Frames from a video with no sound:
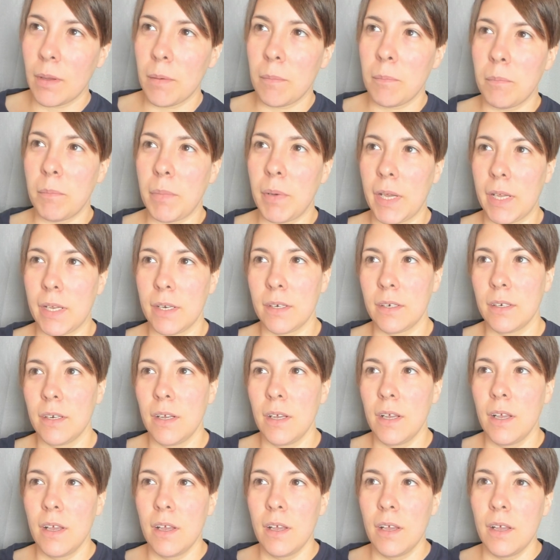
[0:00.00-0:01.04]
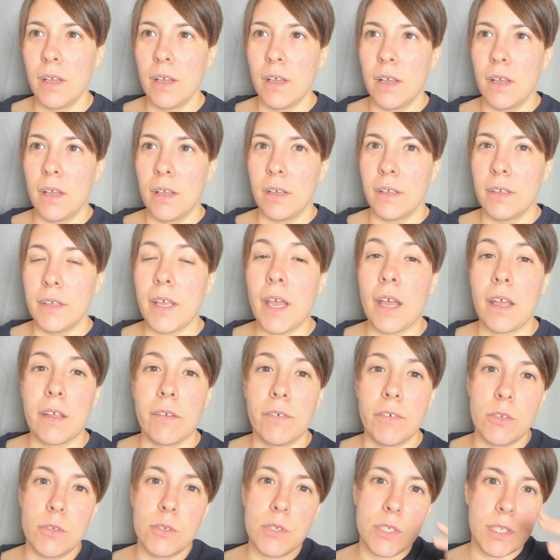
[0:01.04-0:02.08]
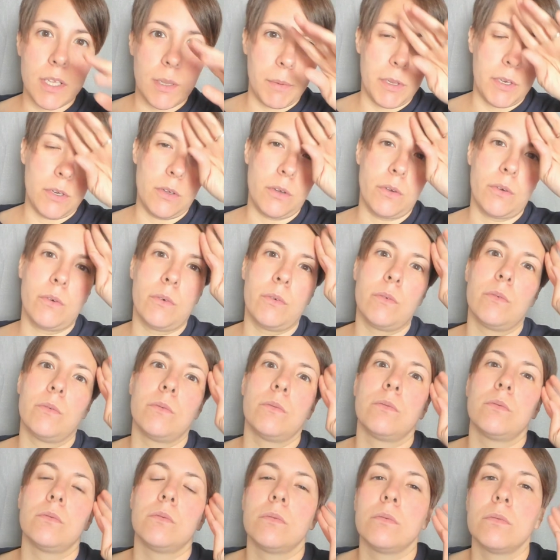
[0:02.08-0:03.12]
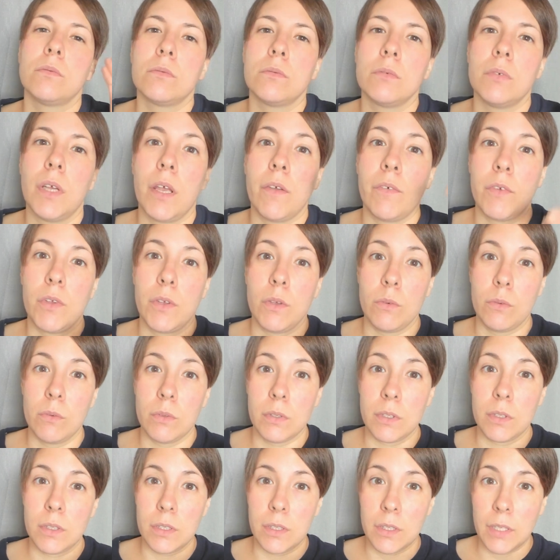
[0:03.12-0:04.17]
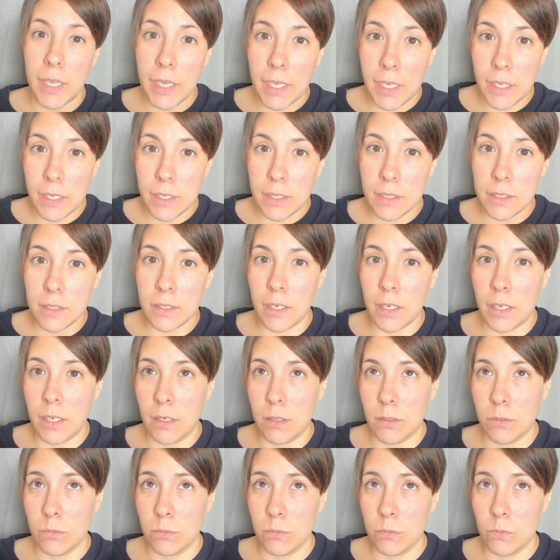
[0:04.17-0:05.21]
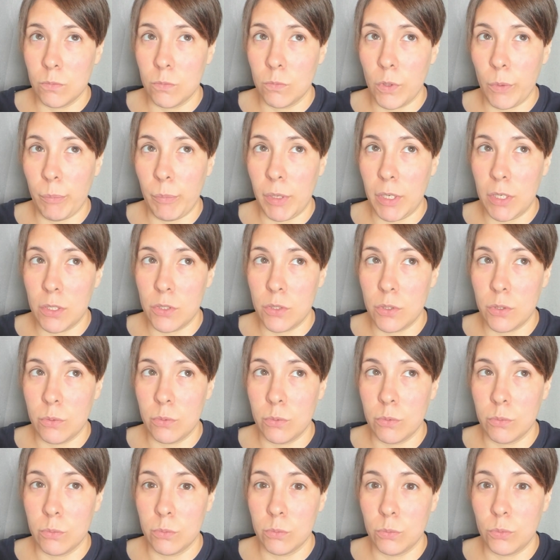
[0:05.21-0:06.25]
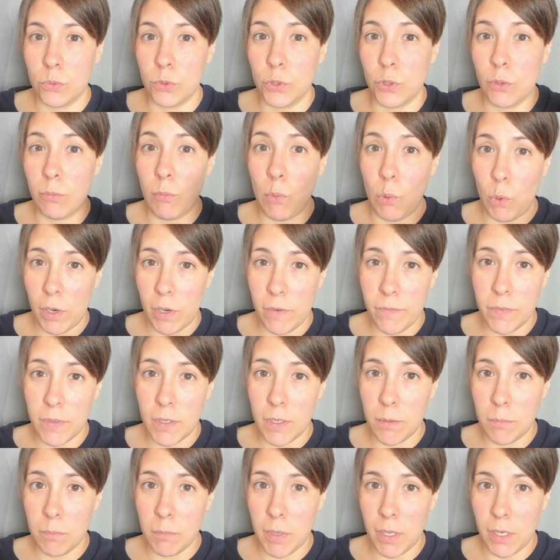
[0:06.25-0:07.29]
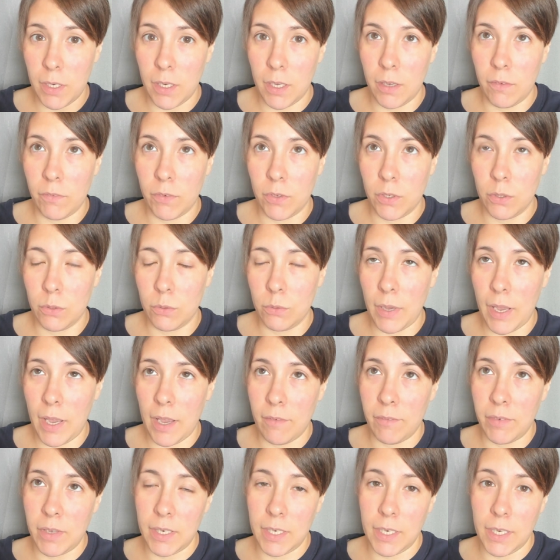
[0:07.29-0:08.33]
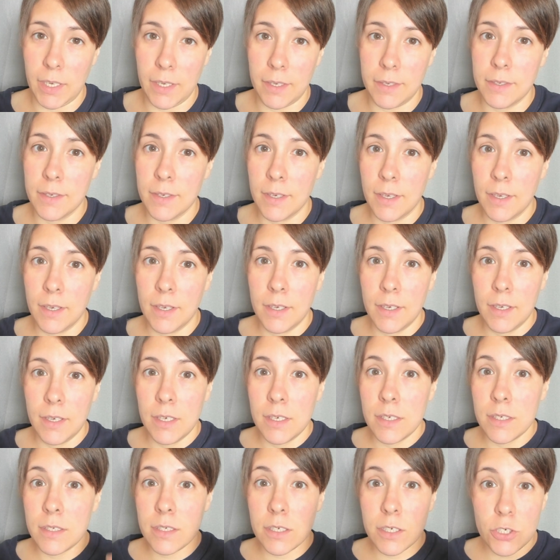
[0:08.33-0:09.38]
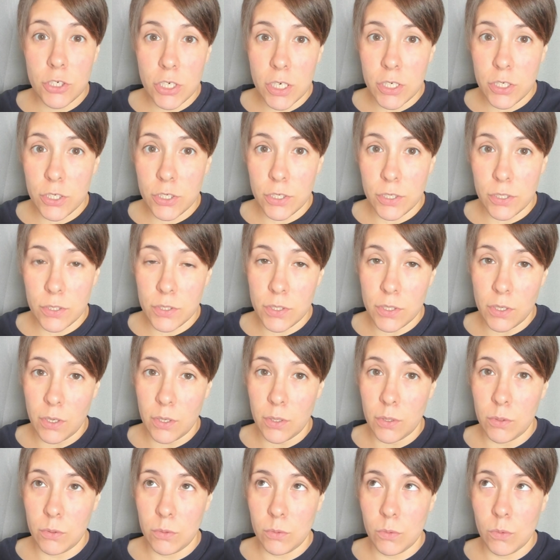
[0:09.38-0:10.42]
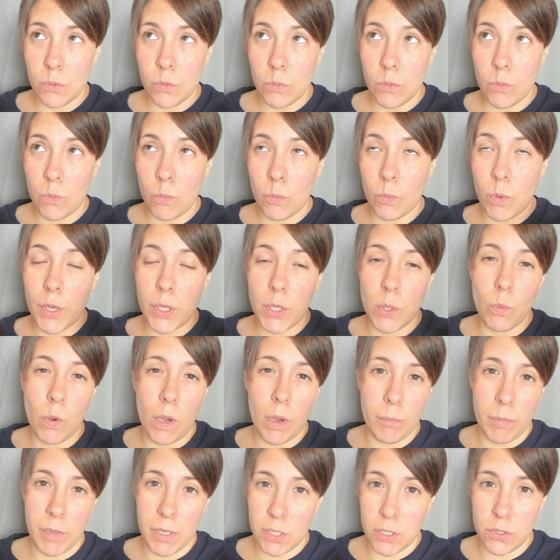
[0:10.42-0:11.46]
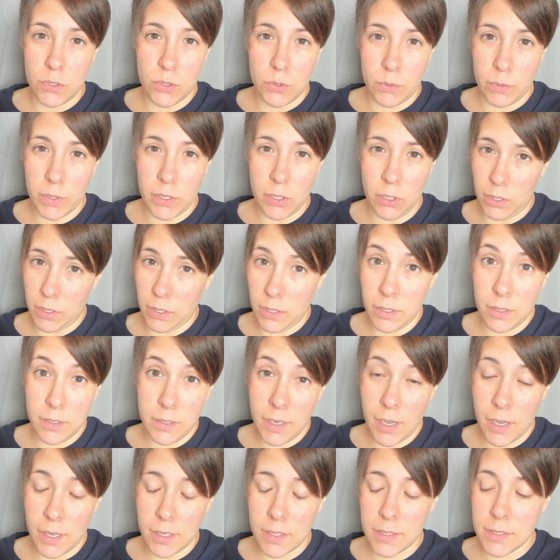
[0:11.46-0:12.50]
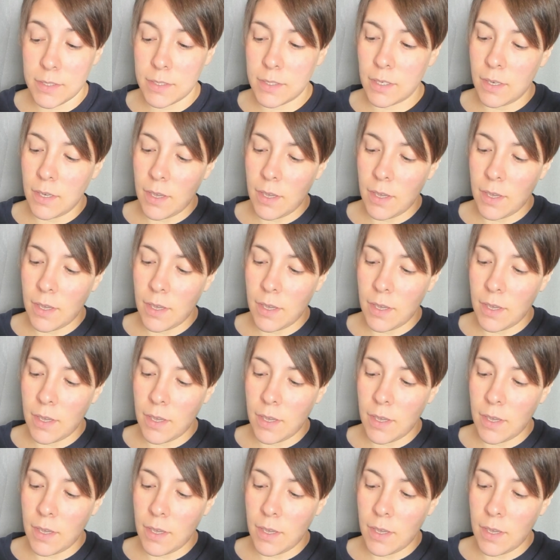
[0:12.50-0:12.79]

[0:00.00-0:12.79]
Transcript: but yeah, if you just let me know if you like it and want me to do more of them, and if you have any suggestions on what you want me to do it on next.